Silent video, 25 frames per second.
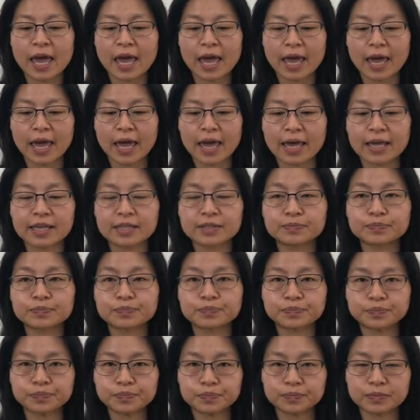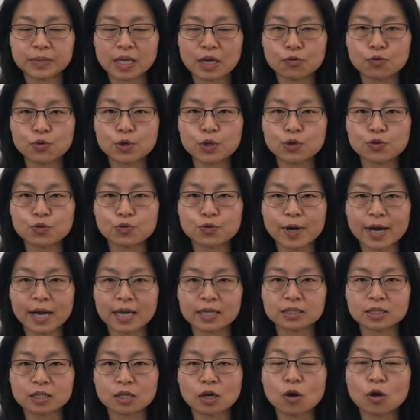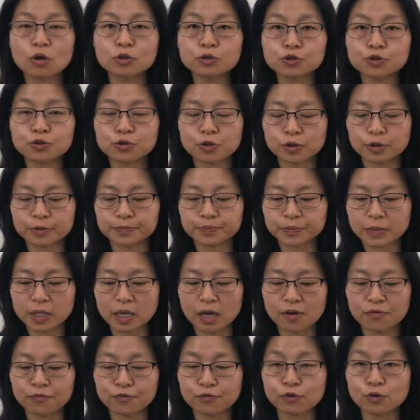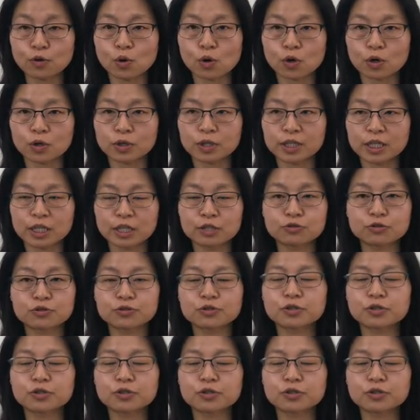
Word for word: and redirect control uh, floor into